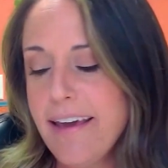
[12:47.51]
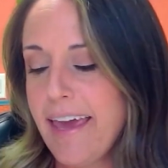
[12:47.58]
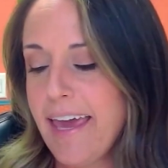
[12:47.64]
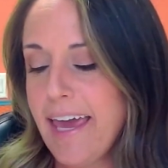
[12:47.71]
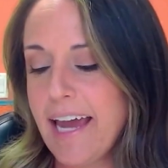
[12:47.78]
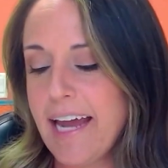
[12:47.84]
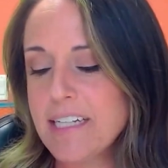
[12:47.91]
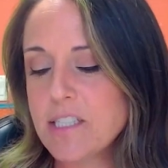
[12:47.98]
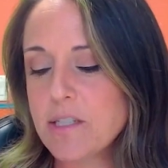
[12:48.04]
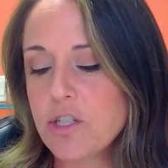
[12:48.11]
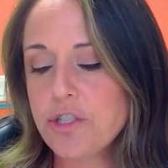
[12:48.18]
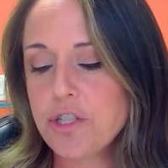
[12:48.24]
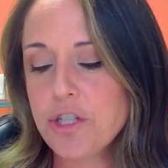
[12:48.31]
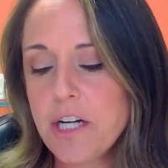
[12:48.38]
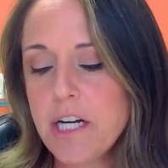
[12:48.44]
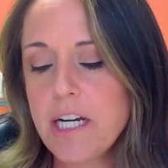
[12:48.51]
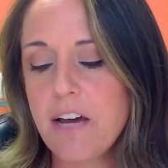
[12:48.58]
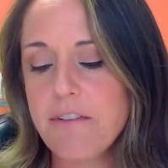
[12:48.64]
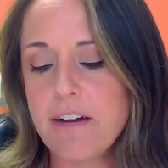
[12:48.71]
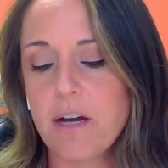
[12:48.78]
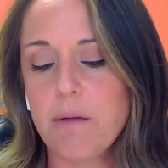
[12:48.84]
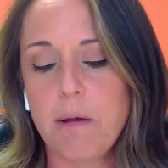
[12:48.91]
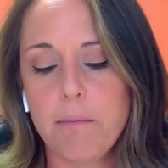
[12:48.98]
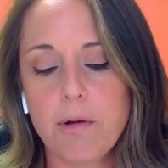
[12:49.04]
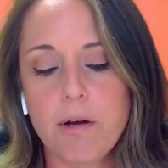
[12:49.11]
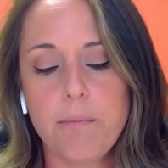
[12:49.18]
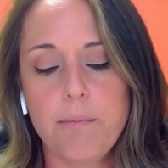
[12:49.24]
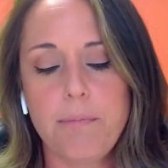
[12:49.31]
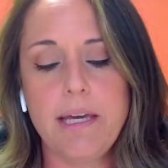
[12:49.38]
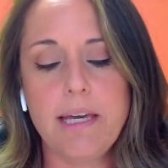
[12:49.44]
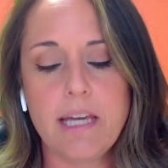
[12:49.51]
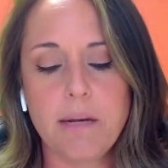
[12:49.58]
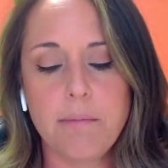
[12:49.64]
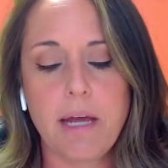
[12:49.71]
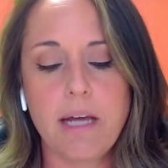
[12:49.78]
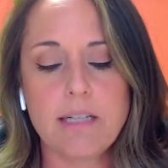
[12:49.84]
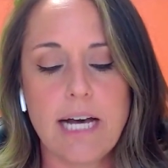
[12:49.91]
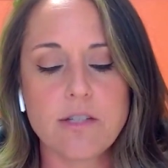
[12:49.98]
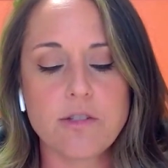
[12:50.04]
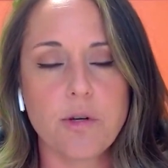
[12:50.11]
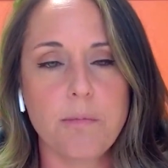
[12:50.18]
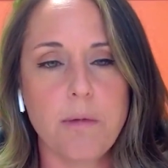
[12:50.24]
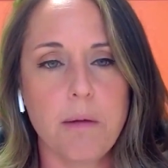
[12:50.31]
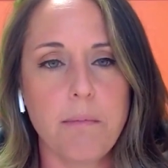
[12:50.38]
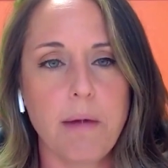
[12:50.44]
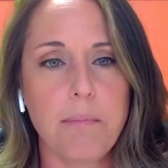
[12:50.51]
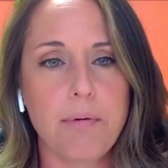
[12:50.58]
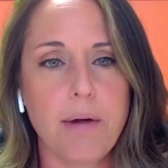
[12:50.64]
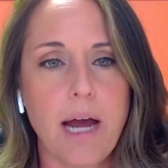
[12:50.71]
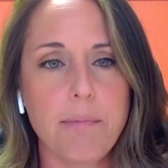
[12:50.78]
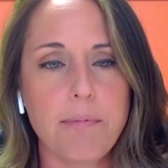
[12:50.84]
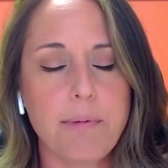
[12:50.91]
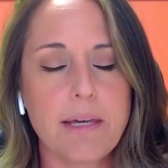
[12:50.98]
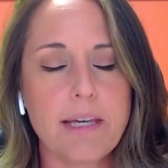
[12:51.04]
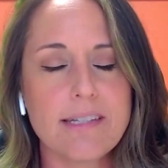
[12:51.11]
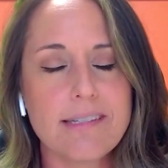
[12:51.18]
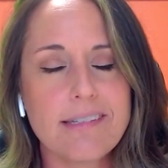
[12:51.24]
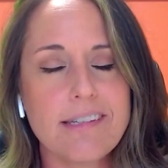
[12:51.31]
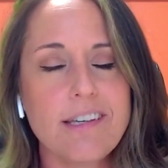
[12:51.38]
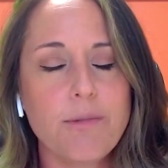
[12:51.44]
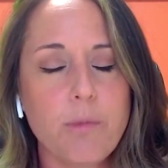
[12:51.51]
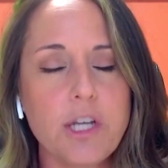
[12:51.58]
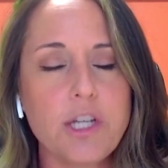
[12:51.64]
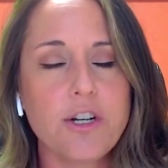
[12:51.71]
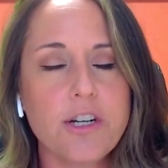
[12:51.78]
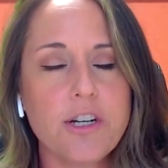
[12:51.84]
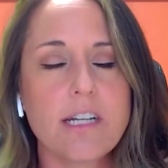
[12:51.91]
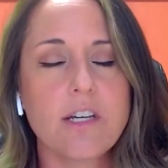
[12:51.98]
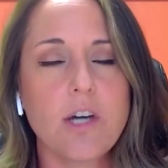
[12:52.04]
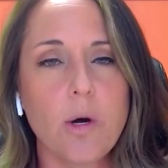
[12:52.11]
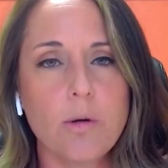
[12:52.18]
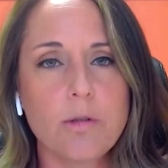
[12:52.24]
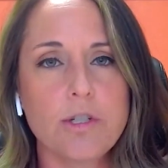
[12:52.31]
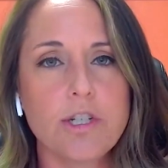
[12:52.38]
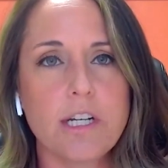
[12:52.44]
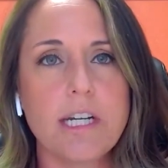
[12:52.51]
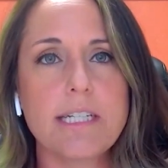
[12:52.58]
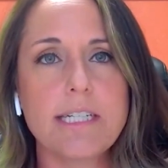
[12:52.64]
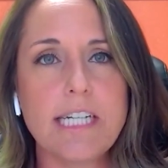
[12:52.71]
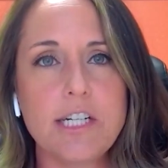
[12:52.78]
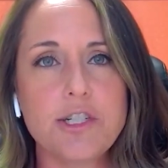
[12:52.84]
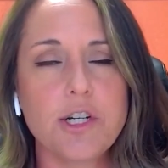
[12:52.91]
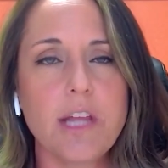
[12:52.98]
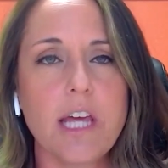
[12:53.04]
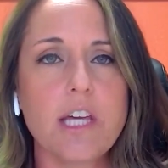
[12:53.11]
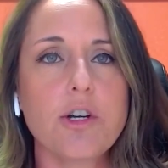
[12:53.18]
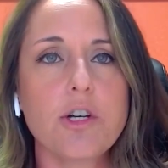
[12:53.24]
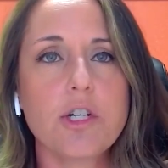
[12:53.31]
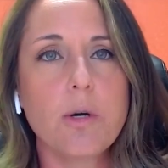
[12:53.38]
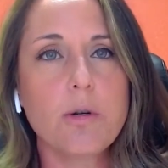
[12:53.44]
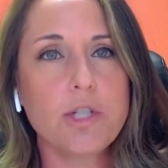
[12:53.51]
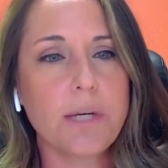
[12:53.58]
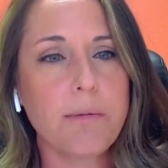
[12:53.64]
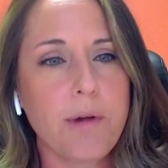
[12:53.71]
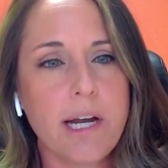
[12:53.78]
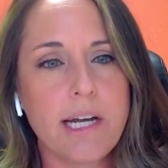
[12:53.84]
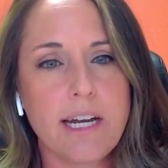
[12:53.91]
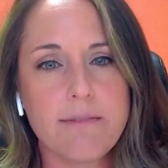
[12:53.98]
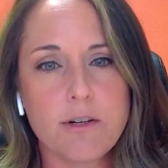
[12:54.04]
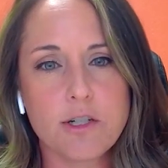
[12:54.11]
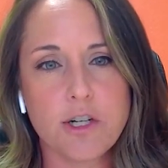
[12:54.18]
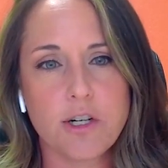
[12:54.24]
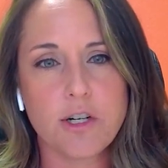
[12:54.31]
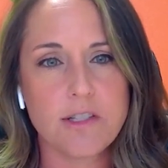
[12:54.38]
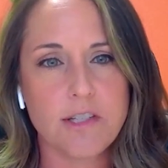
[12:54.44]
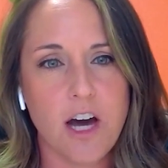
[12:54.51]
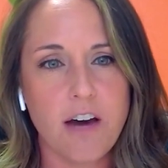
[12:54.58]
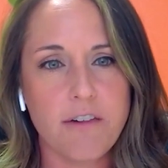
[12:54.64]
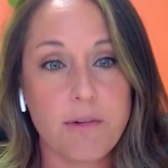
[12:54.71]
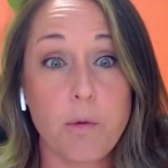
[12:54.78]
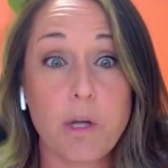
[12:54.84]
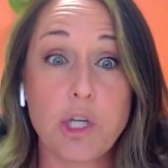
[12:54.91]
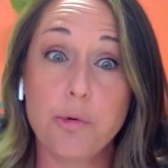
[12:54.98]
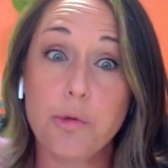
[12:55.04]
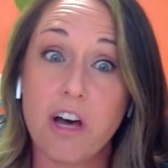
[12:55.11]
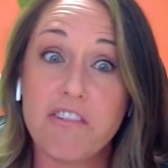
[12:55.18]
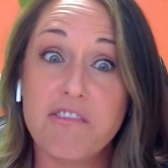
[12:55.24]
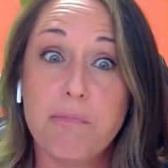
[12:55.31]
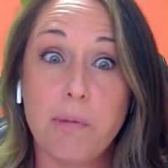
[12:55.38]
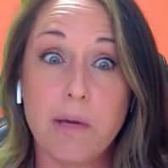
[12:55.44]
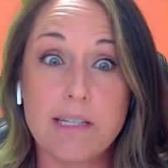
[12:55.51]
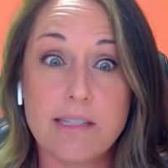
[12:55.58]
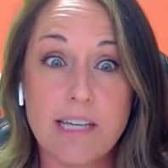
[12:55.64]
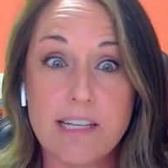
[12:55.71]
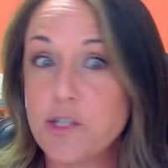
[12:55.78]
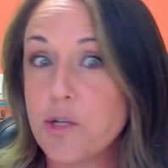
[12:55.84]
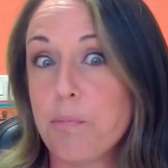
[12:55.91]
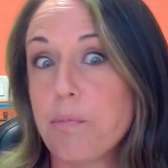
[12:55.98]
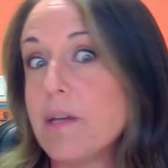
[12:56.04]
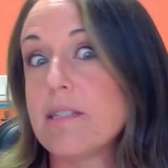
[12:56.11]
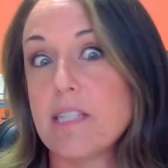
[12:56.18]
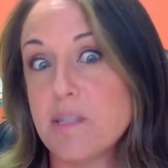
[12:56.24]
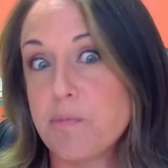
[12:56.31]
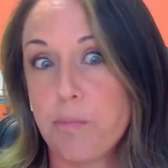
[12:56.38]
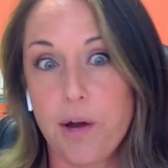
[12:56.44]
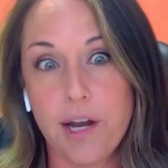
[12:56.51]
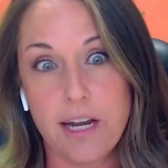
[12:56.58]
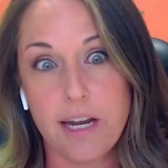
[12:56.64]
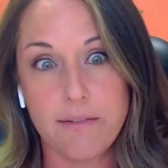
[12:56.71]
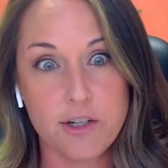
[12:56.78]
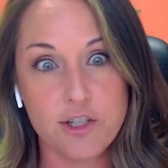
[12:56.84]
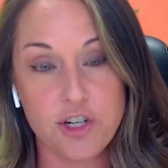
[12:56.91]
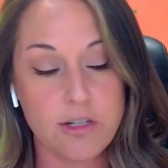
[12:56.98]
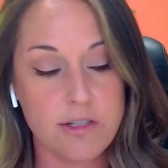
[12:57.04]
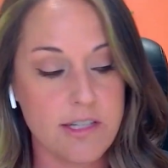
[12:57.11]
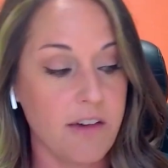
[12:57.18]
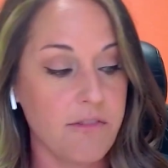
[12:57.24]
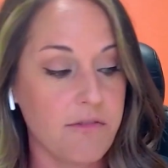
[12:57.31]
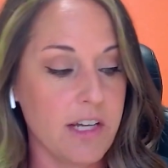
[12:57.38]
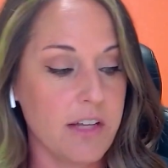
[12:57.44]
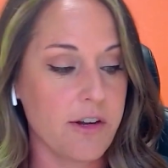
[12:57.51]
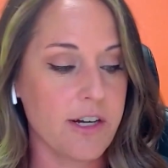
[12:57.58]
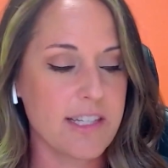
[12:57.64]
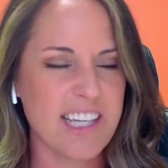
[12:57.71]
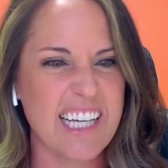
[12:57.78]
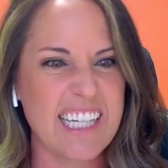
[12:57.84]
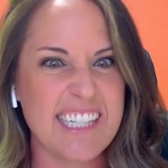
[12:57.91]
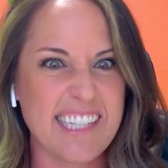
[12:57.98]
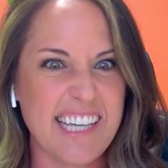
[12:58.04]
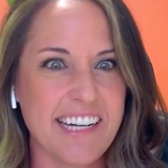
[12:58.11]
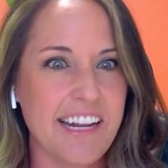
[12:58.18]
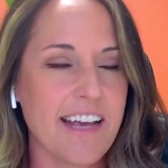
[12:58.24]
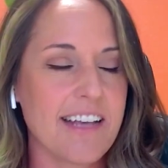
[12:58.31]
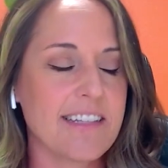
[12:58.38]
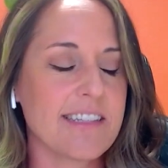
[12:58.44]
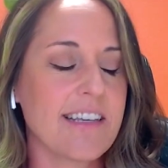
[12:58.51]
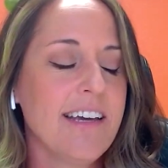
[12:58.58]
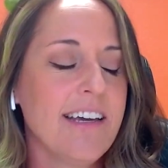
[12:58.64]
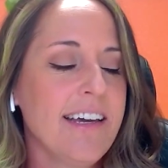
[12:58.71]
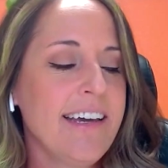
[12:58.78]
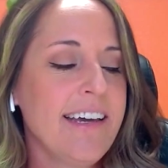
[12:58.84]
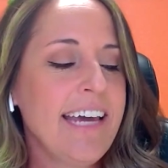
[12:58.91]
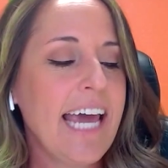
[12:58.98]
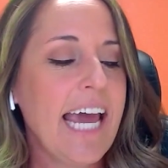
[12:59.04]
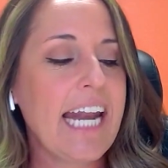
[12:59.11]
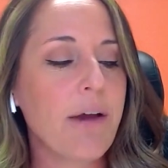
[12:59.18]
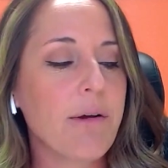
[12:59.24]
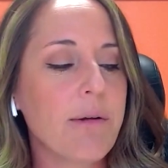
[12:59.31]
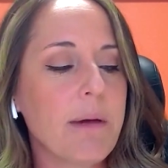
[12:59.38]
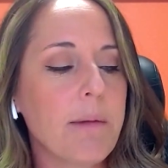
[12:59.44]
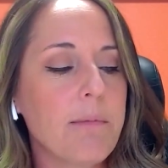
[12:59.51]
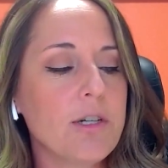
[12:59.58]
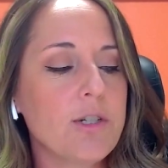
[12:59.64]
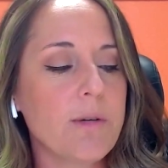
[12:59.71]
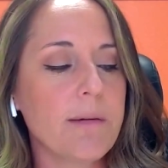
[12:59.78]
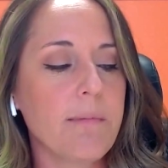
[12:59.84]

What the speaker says: And sure enough, I remember being in my classroom on my prep, because when you're a coach and a teacher, like your coaching brain never turns off. And when you love business, your business brain never turns off either. It's like a sickness. And I remember doing